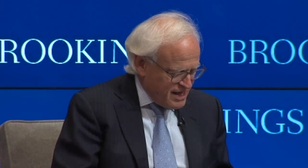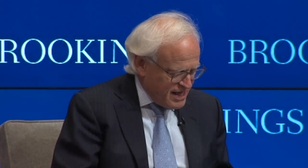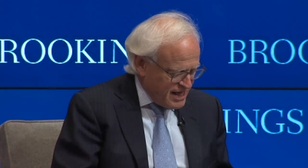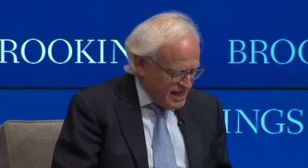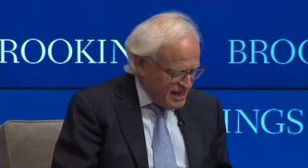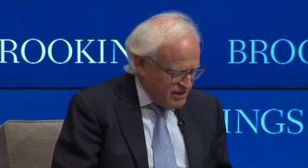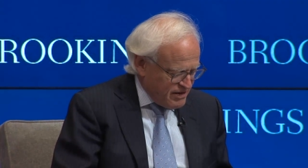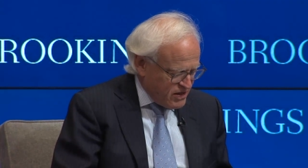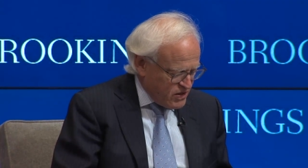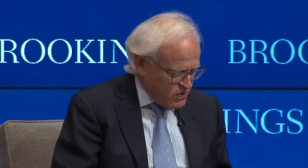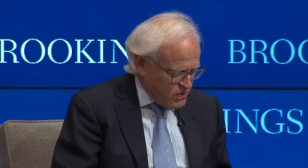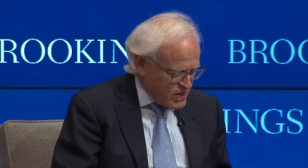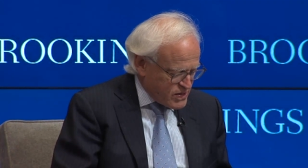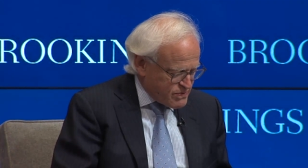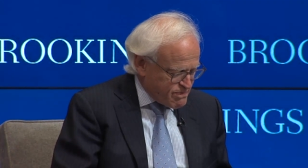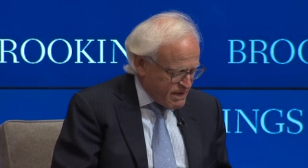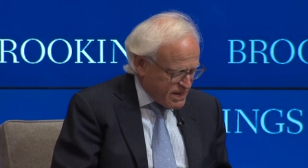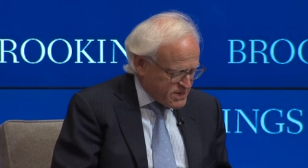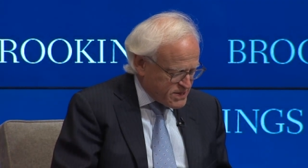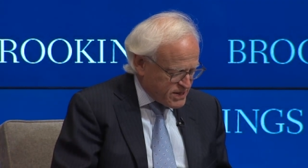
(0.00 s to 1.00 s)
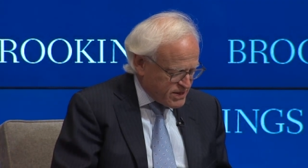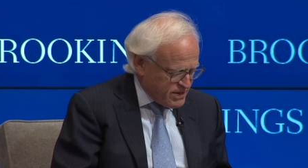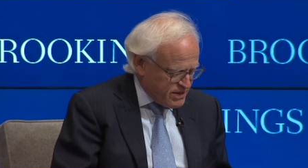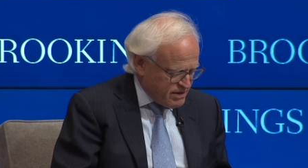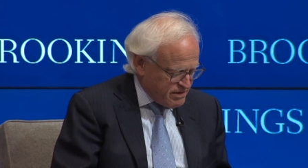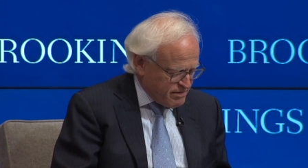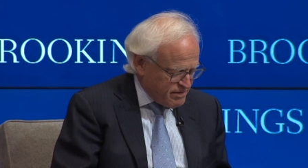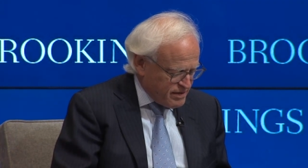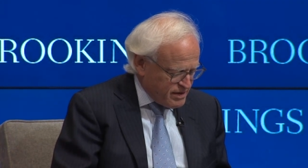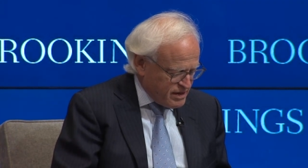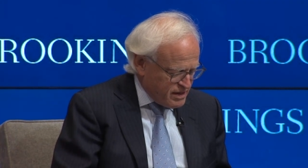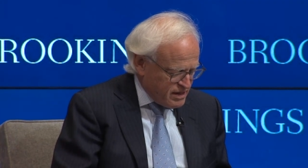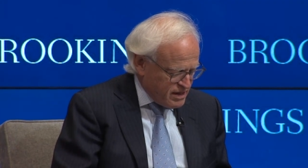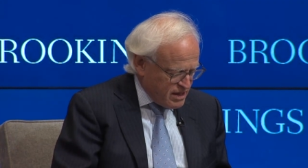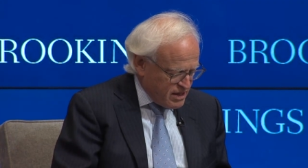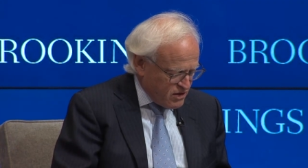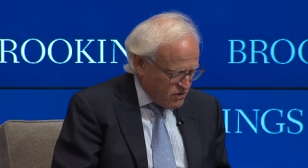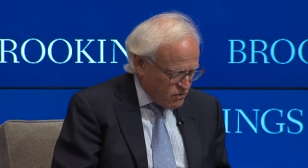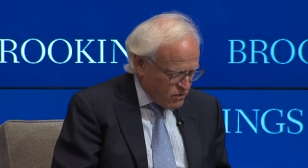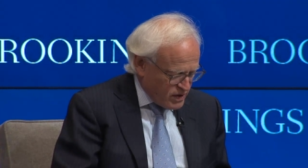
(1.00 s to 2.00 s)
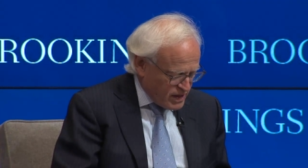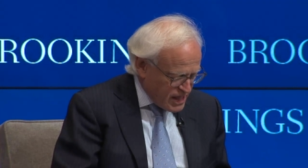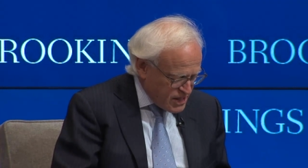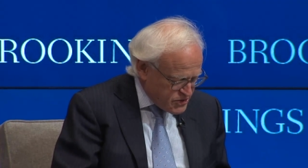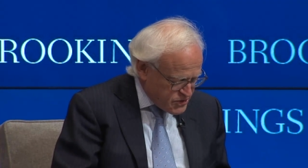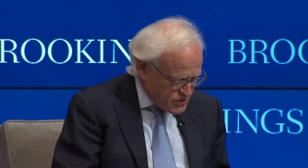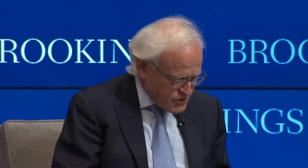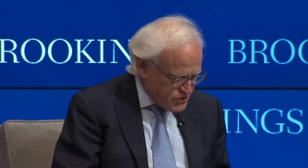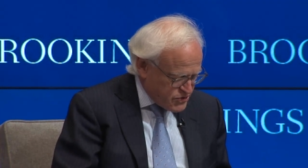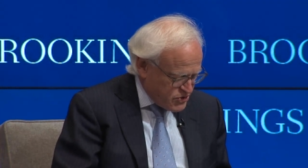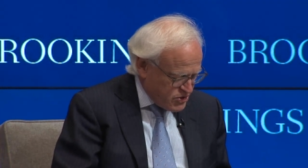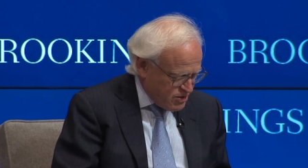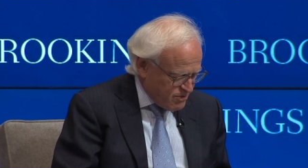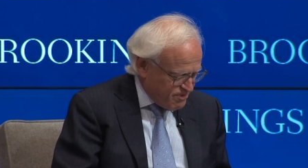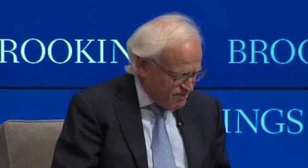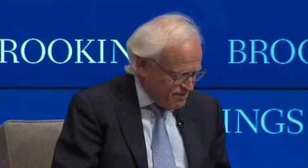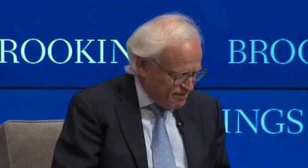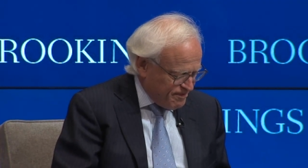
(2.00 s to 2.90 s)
in the US Mexican relationship.